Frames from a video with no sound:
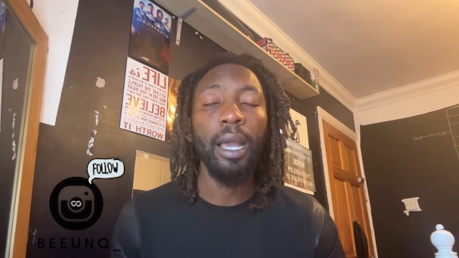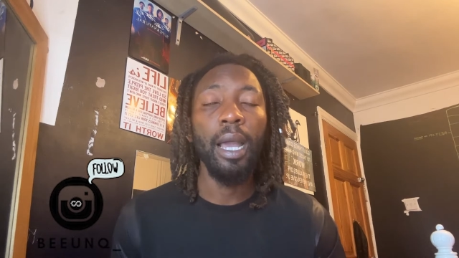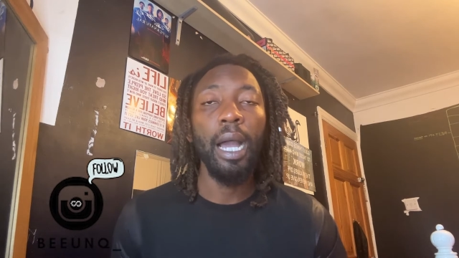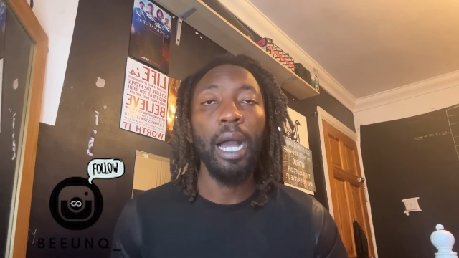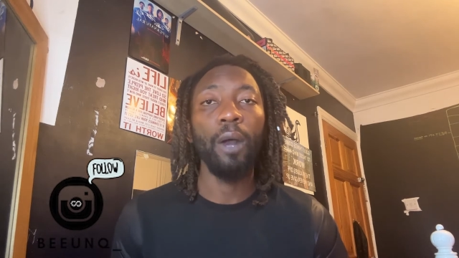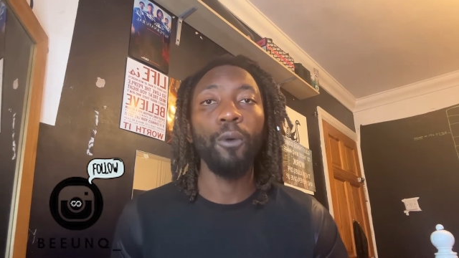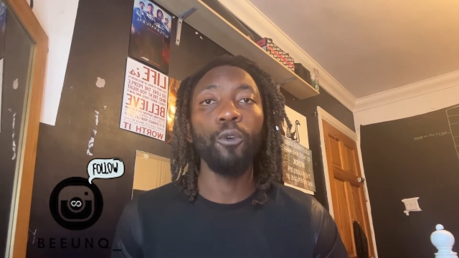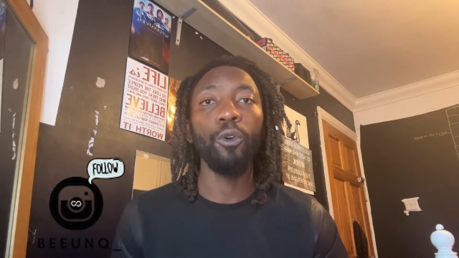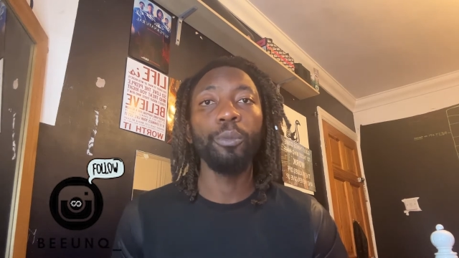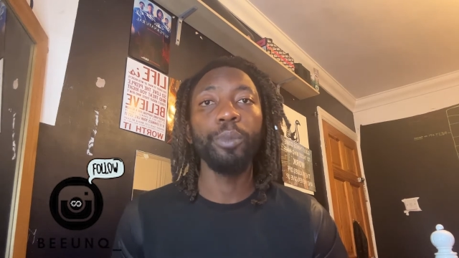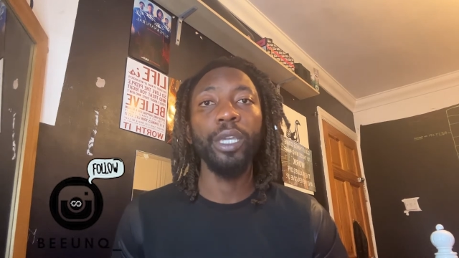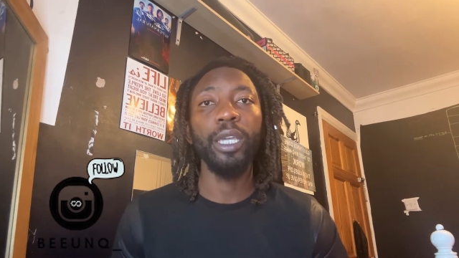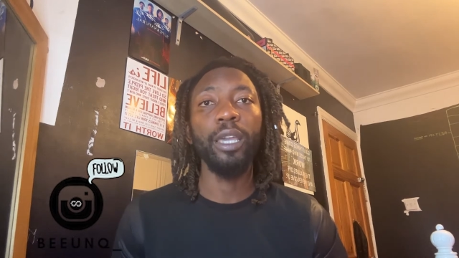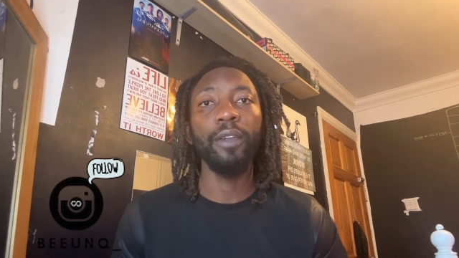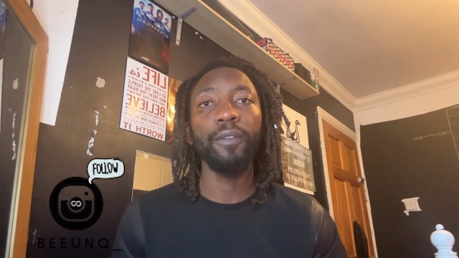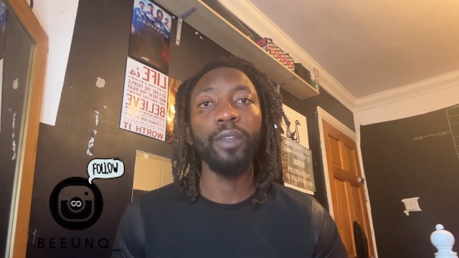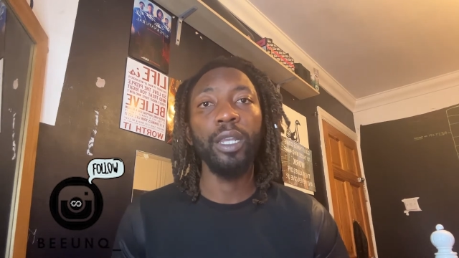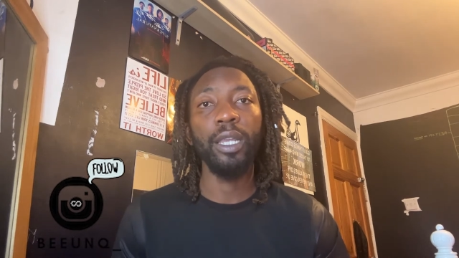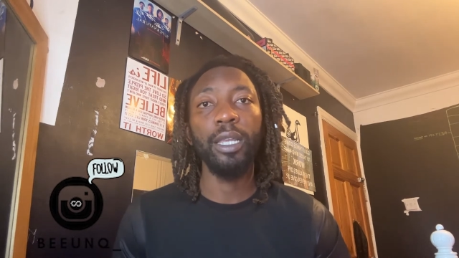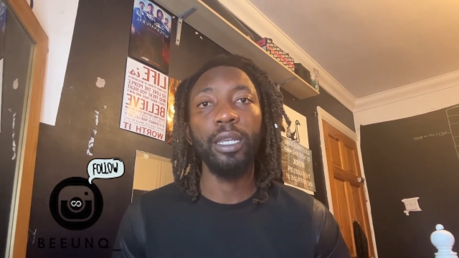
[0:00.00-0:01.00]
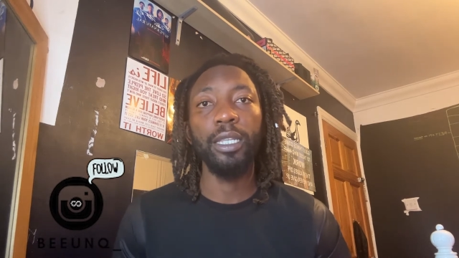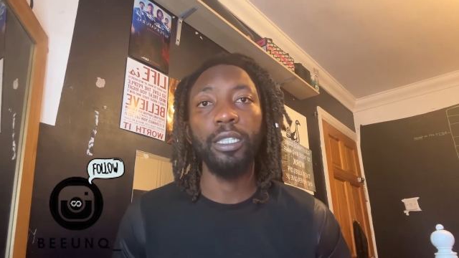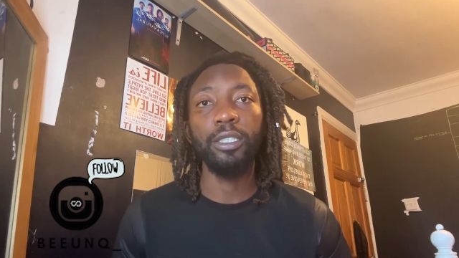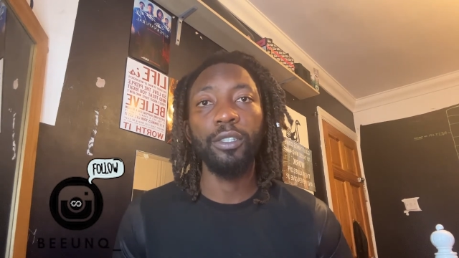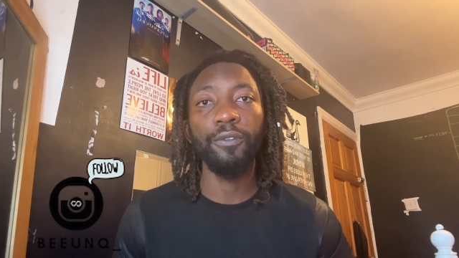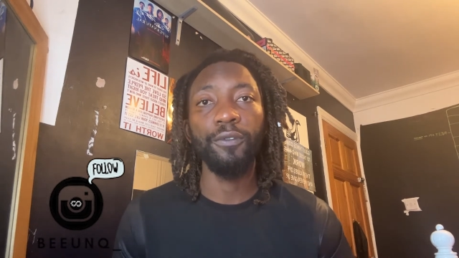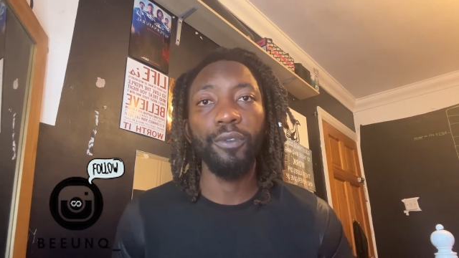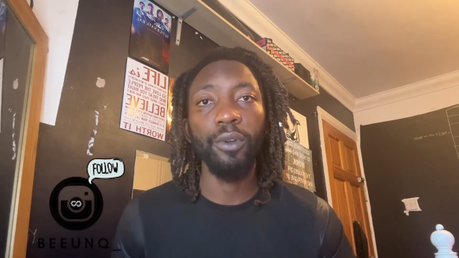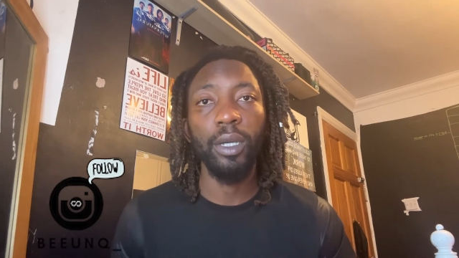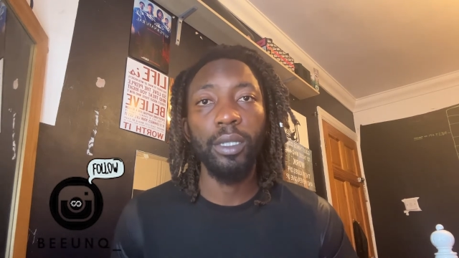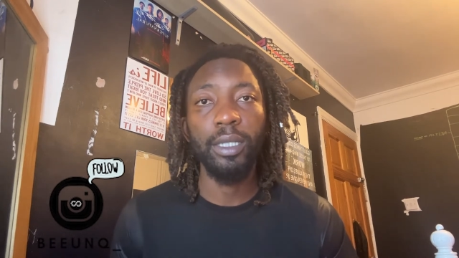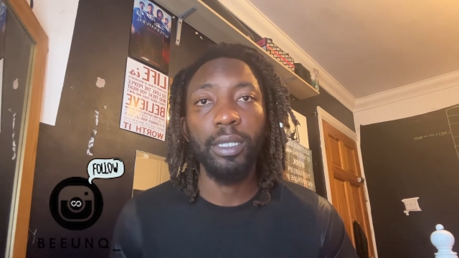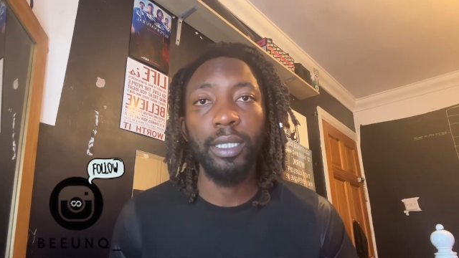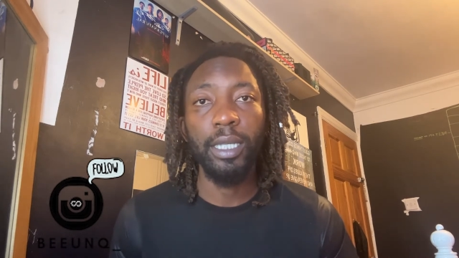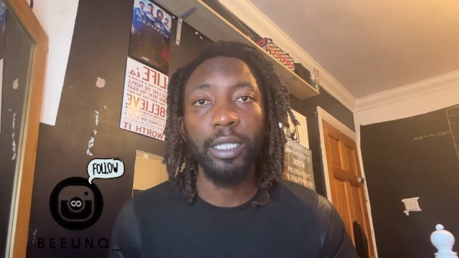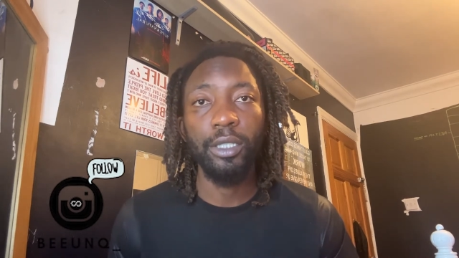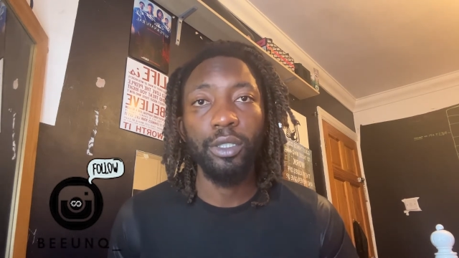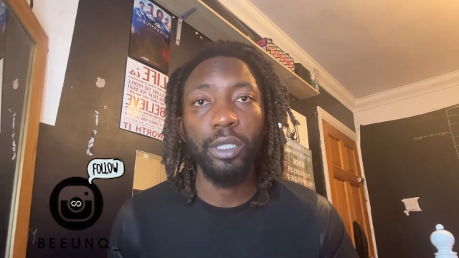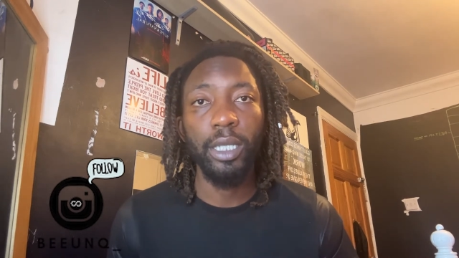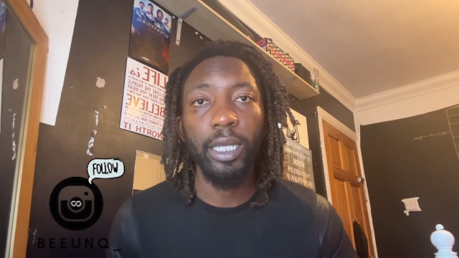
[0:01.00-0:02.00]
I will be giving it a listen throughout the
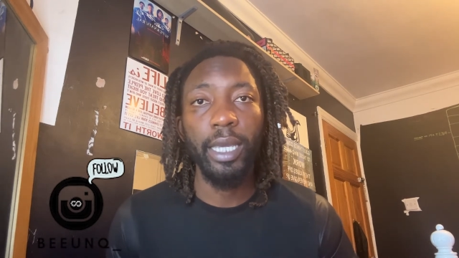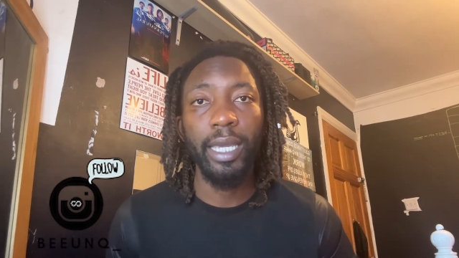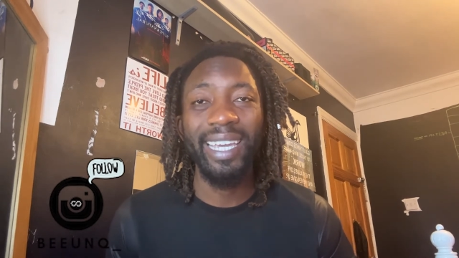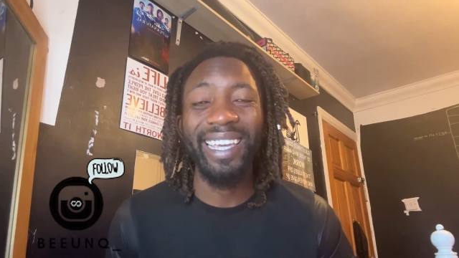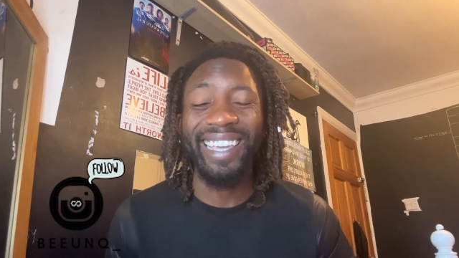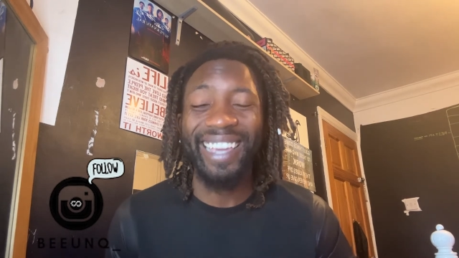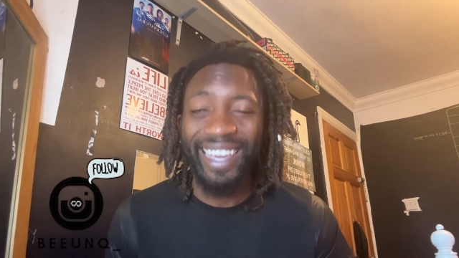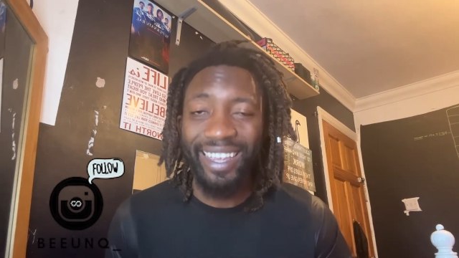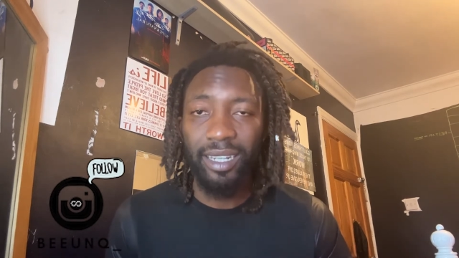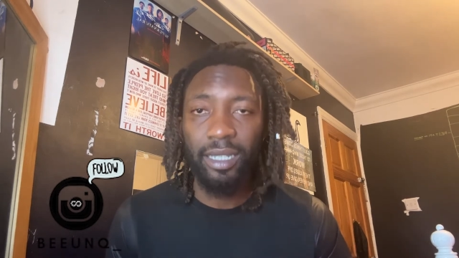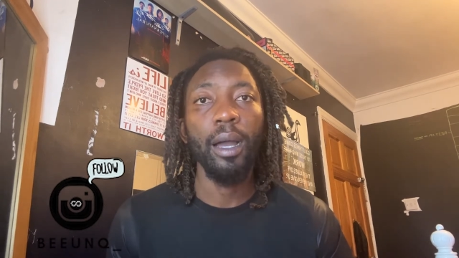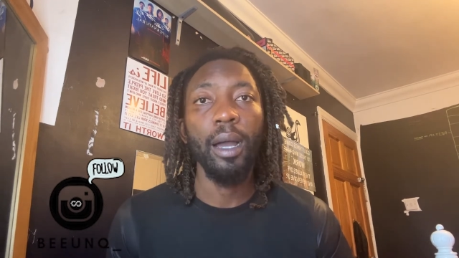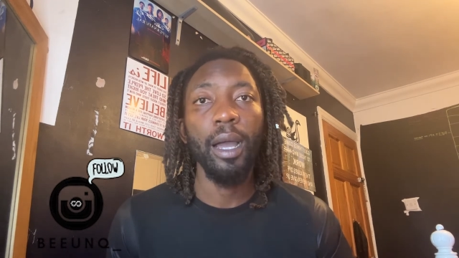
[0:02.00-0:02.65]
day today again.